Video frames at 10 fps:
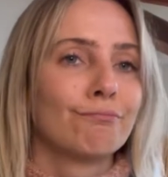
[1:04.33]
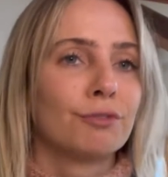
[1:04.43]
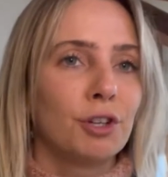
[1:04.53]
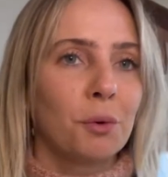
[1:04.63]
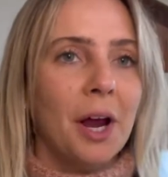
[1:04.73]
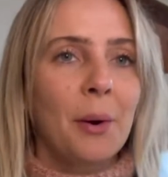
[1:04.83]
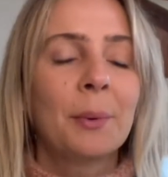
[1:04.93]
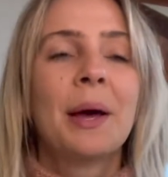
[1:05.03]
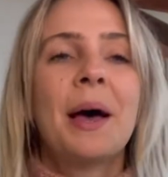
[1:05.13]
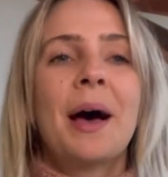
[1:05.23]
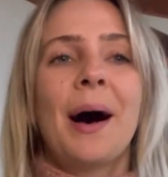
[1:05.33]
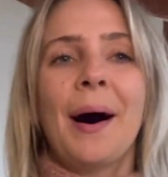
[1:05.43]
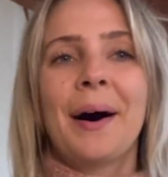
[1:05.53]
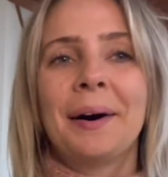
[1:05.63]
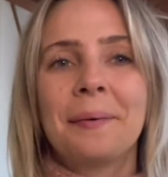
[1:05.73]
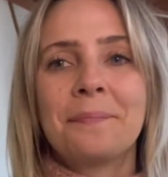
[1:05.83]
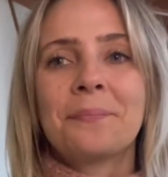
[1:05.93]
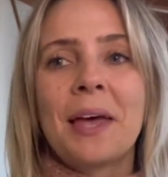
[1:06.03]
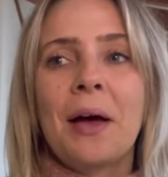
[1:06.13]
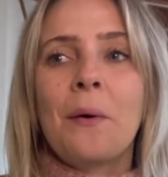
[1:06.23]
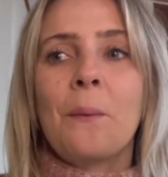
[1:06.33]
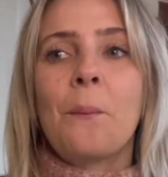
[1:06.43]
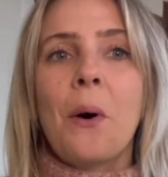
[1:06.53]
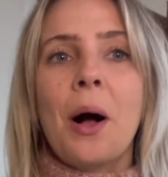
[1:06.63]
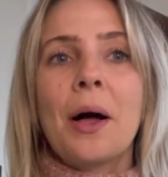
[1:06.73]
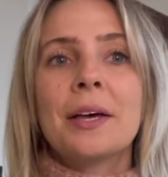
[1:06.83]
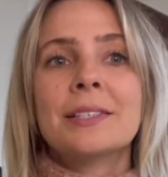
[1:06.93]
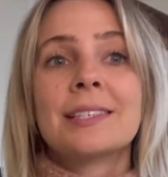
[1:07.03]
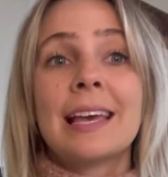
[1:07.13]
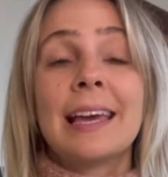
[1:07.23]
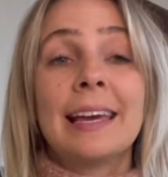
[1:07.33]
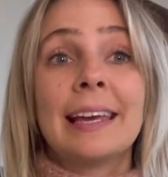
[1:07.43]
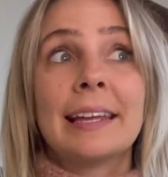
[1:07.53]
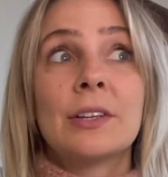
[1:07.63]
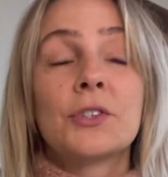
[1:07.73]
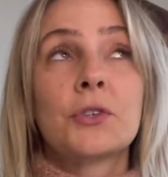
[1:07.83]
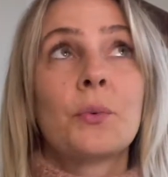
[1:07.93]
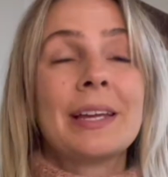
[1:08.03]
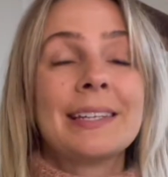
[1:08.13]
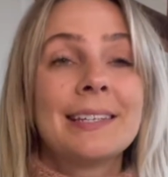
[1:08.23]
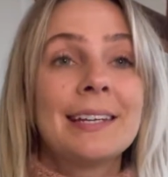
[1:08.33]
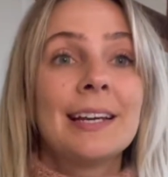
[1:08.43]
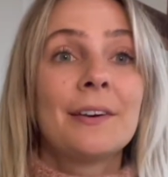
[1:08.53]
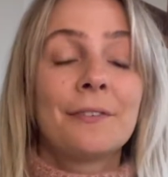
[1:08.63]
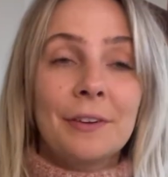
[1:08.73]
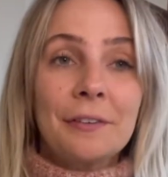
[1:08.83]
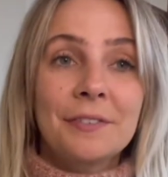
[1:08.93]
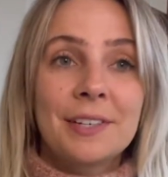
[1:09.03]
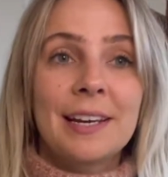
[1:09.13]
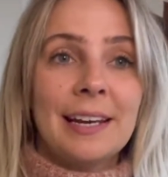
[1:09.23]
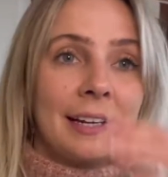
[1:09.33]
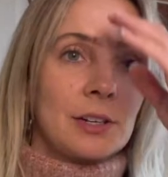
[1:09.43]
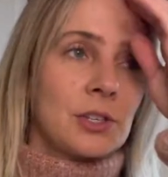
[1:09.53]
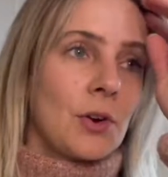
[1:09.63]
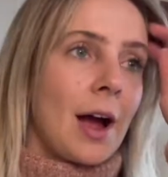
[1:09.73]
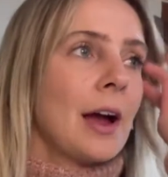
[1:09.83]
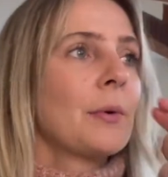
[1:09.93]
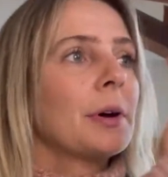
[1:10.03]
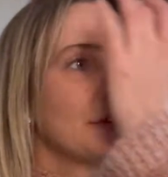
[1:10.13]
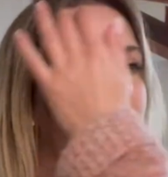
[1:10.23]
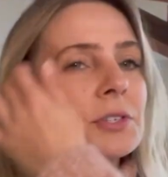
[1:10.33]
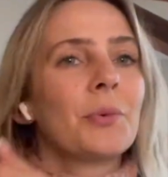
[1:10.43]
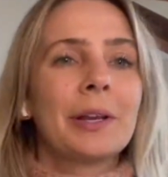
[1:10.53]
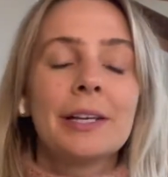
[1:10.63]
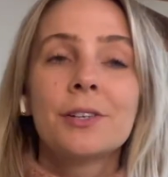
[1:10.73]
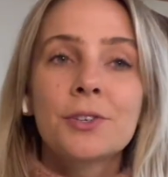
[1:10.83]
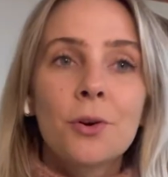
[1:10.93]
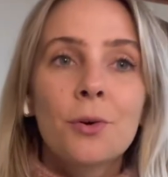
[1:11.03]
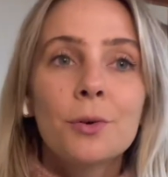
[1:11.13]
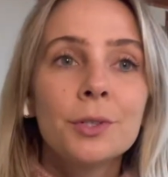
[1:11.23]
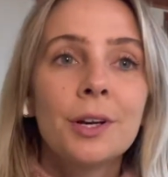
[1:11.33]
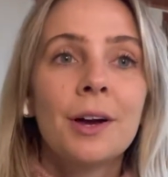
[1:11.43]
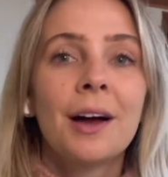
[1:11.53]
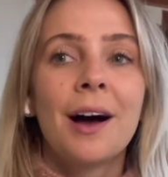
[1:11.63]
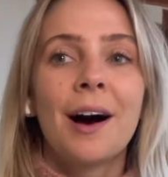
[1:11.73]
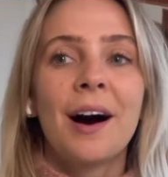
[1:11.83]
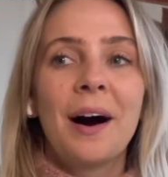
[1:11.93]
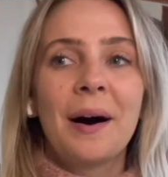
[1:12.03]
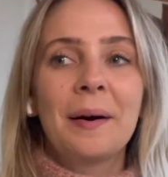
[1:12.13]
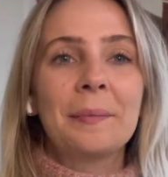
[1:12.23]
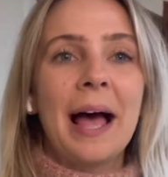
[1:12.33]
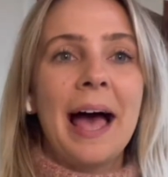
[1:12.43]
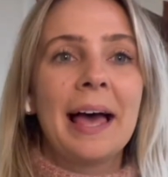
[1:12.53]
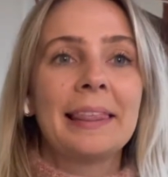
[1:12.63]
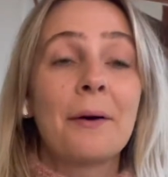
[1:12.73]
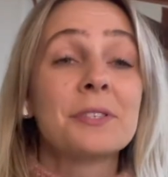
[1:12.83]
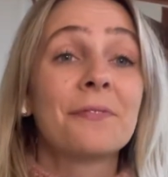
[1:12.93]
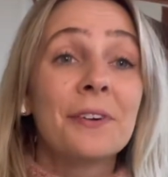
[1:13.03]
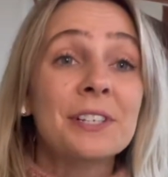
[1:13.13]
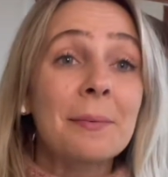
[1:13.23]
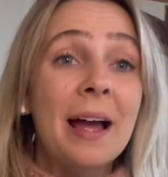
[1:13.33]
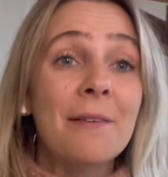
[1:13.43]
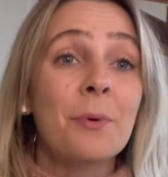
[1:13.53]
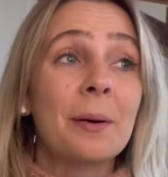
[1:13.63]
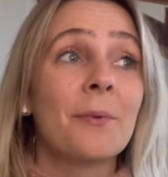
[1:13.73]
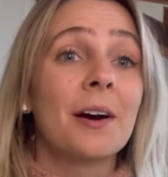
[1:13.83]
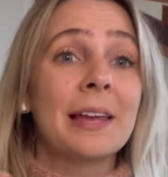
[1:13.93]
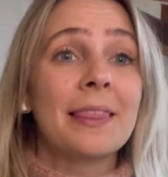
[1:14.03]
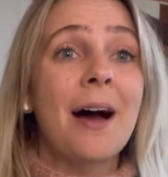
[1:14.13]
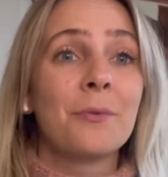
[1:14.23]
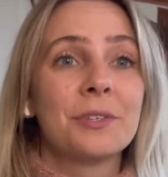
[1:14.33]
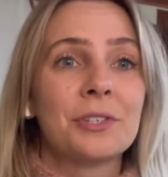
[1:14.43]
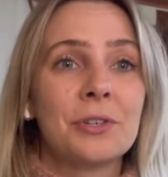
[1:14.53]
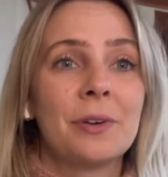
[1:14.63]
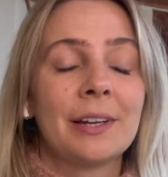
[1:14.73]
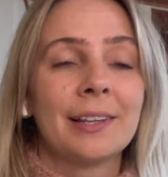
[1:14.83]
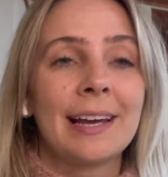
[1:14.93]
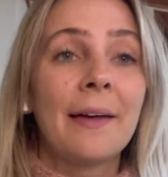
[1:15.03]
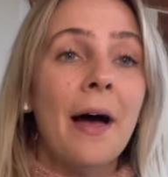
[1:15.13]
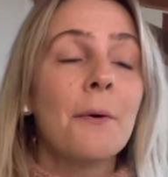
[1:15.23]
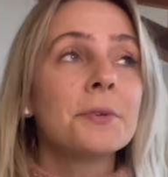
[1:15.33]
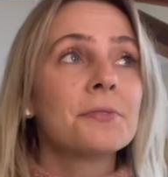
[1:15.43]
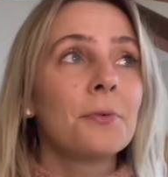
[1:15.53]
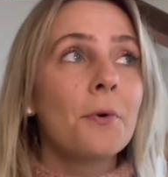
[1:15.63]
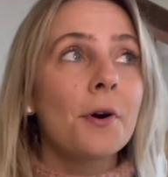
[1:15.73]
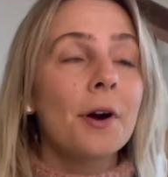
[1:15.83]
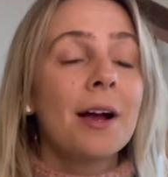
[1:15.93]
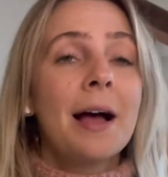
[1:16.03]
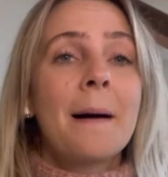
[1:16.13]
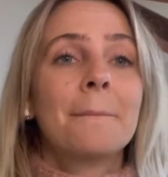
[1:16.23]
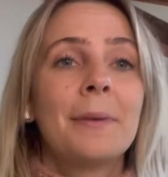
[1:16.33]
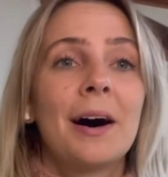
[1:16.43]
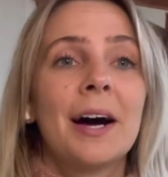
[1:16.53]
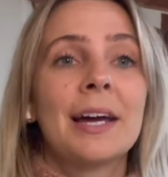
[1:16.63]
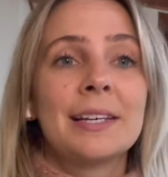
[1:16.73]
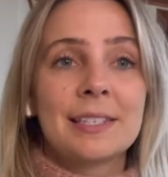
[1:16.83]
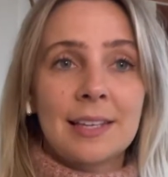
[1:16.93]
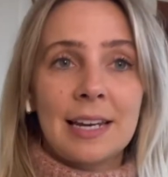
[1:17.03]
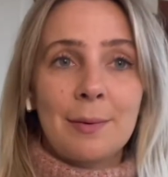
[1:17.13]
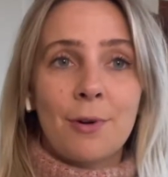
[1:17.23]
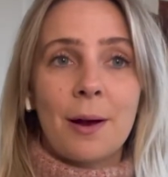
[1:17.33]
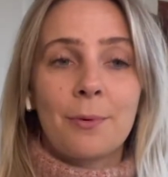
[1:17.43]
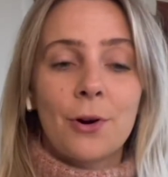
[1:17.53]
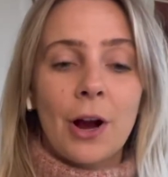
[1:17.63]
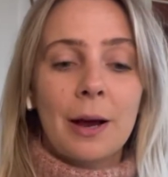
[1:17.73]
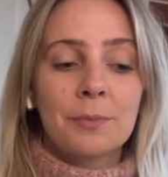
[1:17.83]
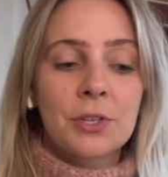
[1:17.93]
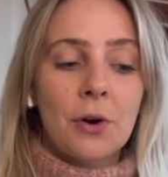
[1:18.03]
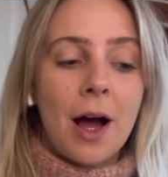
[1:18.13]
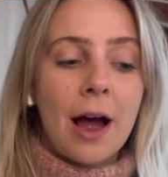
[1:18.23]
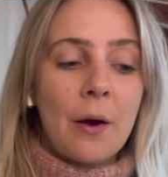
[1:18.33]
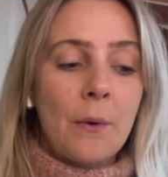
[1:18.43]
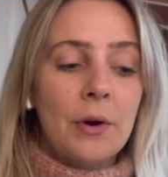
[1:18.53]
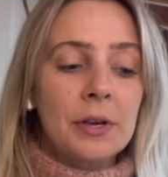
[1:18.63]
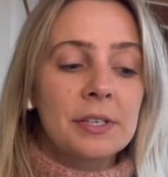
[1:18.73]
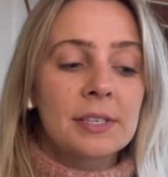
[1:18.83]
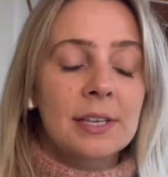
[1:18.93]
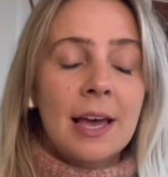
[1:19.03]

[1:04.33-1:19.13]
don't count, was in 2015. So I was 20 years old, and that was the first time I ever went abroad, and that was to Italy, and that was for my study abroad program. So I was